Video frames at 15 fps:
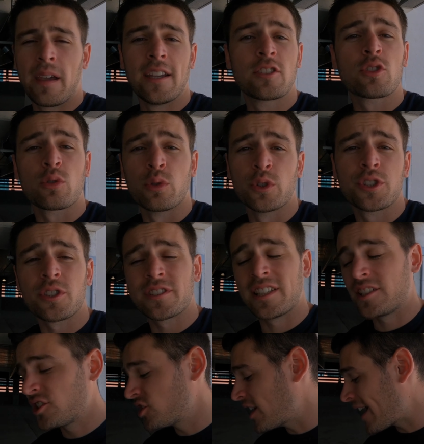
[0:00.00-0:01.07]
It's crucial
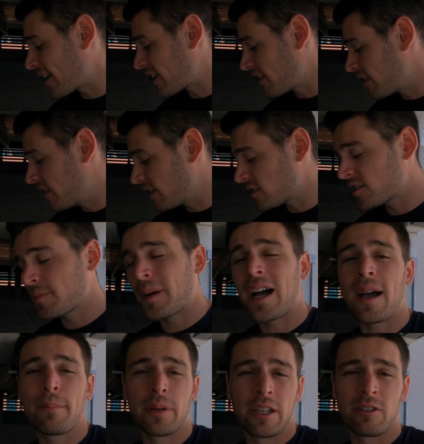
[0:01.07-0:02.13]
to check this
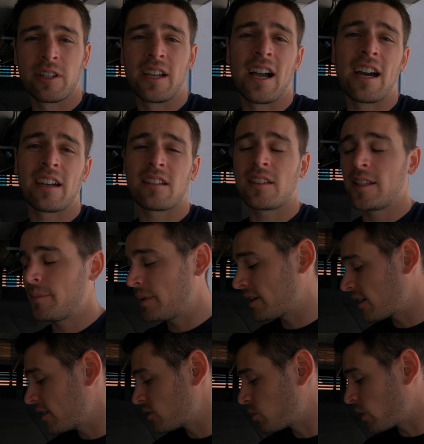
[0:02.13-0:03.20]
spot periodically
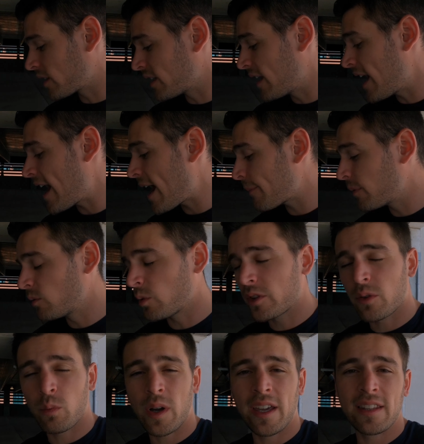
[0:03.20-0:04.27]
because what can happen
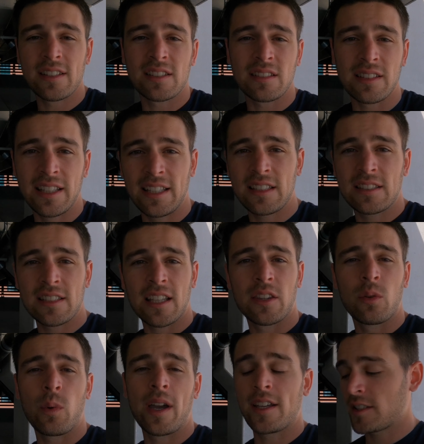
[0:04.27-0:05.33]
with the way this leaks
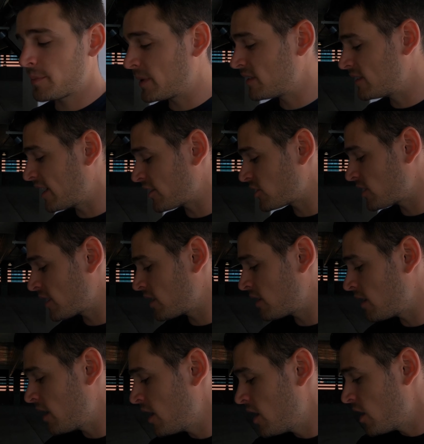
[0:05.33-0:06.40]
and the way it's
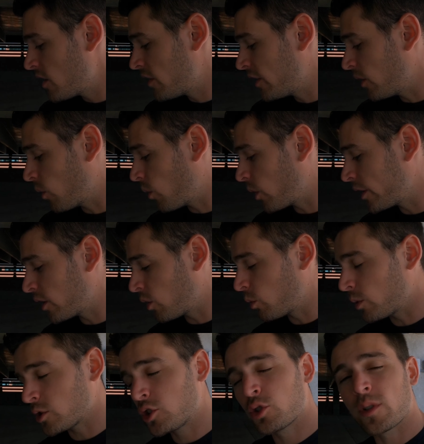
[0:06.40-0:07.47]
positioned, the oil
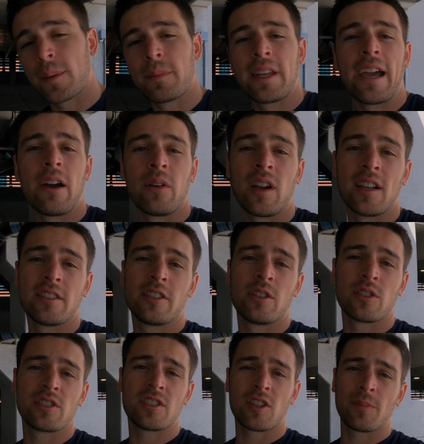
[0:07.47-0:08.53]
will drip down onto
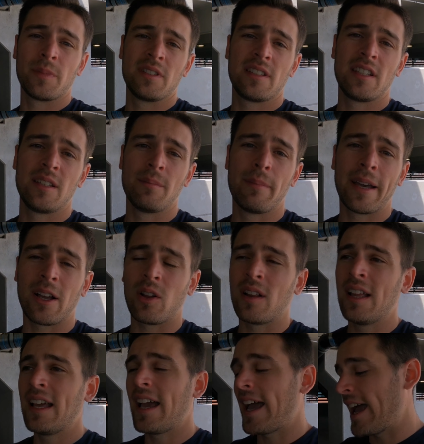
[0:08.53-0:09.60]
your serpentine belt,
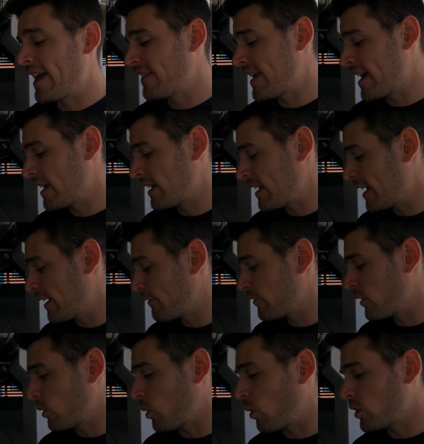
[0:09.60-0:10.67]
and then
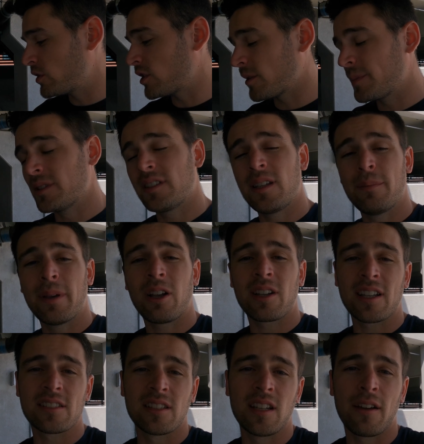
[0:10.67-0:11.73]
if the serpentine belt
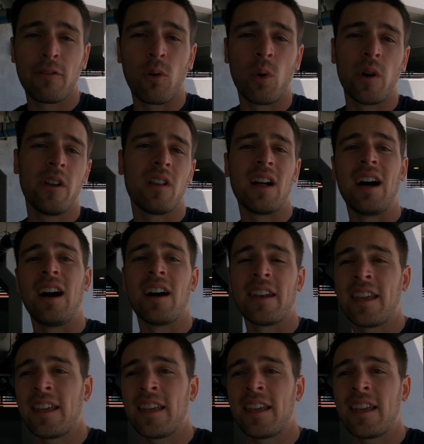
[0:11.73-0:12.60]
gets enough oil on